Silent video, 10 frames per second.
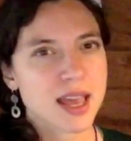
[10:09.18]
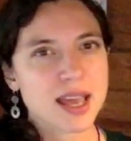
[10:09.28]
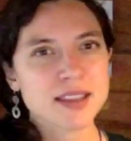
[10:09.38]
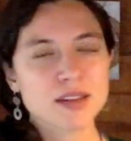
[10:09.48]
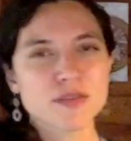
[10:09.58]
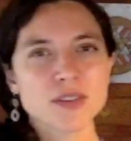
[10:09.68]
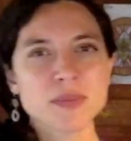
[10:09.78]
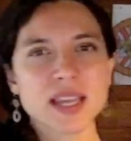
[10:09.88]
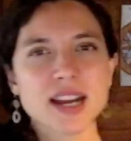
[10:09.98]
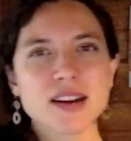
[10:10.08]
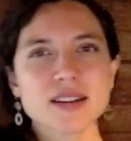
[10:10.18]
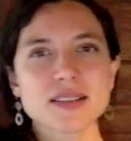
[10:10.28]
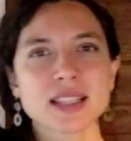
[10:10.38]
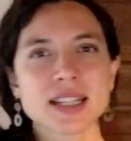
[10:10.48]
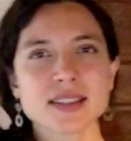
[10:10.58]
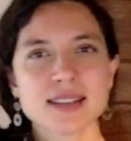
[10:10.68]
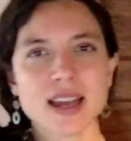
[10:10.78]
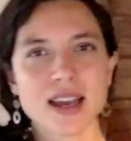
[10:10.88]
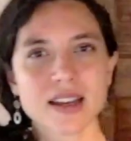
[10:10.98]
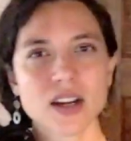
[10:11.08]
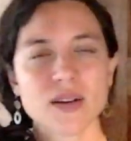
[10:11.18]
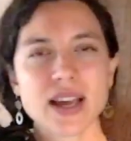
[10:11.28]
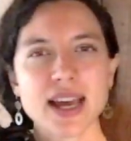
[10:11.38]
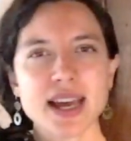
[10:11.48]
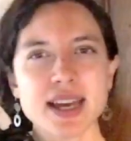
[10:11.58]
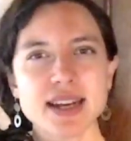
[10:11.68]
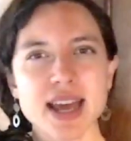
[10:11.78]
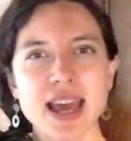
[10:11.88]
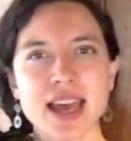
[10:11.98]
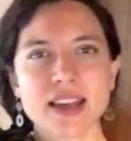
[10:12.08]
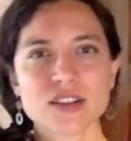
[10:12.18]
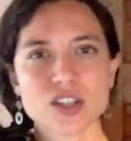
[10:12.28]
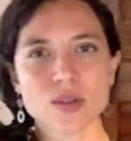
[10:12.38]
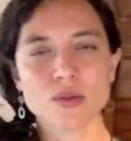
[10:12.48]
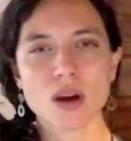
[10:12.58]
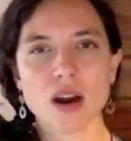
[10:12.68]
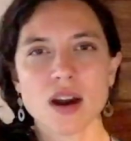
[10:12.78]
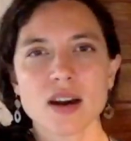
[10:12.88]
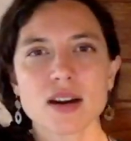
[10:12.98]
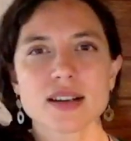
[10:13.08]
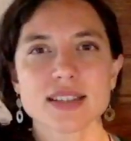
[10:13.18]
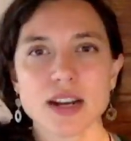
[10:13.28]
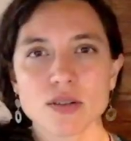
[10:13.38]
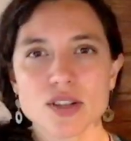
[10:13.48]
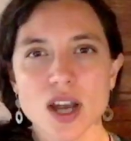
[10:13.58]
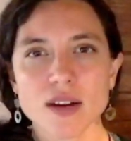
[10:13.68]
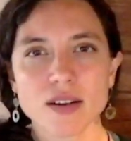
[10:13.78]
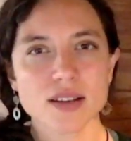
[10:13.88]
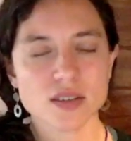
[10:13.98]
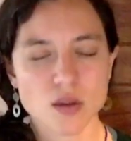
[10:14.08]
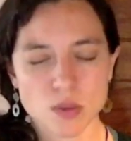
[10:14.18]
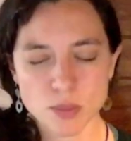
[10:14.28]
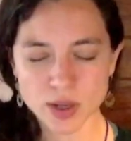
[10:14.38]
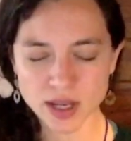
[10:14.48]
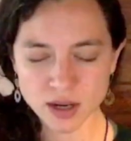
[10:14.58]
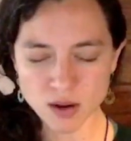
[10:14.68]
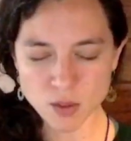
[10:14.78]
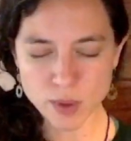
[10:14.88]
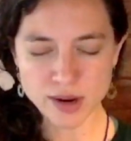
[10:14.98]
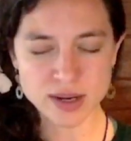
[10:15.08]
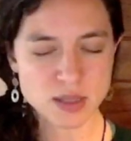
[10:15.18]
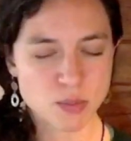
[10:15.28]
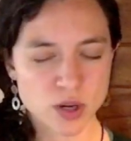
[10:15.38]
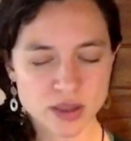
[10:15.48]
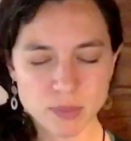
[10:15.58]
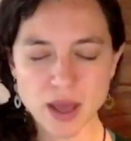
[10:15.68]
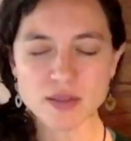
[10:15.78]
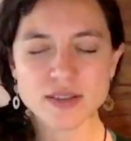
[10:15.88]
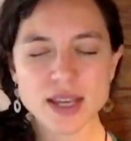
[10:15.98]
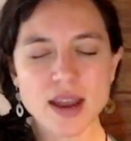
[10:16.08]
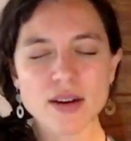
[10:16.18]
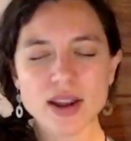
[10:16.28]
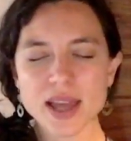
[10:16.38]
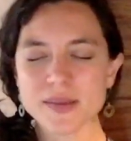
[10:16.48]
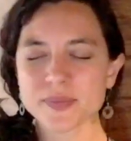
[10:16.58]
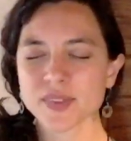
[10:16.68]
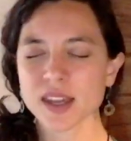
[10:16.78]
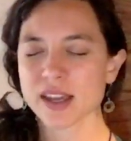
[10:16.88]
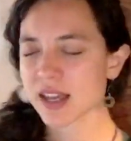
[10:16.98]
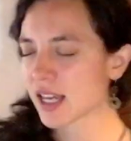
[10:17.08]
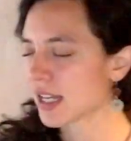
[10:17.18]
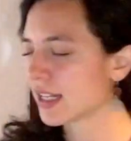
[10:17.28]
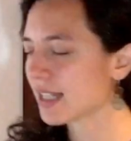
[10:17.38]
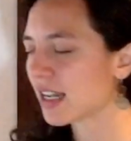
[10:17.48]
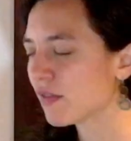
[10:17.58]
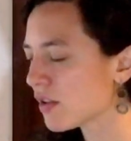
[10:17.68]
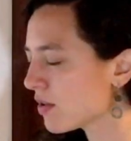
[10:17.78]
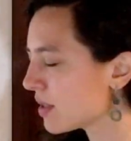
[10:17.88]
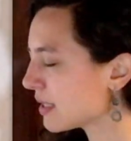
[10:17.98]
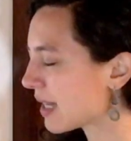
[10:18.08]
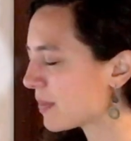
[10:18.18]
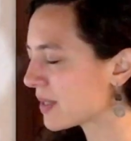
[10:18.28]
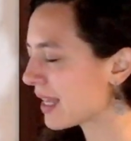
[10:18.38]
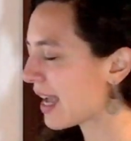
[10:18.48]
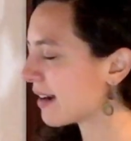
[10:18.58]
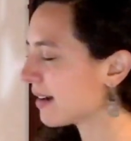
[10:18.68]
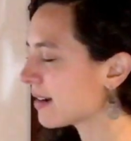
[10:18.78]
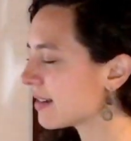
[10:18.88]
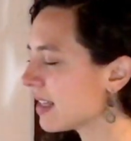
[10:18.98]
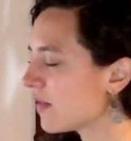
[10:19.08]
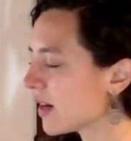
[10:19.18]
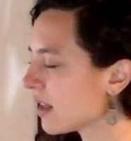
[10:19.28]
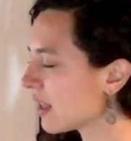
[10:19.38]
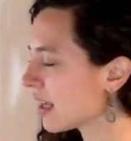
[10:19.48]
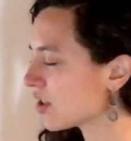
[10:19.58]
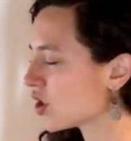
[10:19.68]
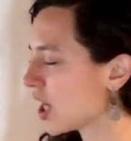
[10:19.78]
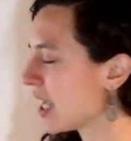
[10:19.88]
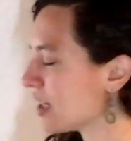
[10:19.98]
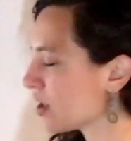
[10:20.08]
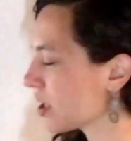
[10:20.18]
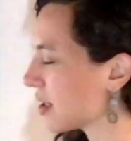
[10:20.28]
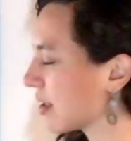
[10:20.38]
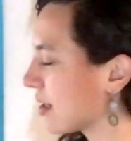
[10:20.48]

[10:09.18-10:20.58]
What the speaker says: And then from there, let's go ahead and do our sacral chakra. So we're bringing our awareness more to the pelvic area. And take a few steps again. See if anything has changed.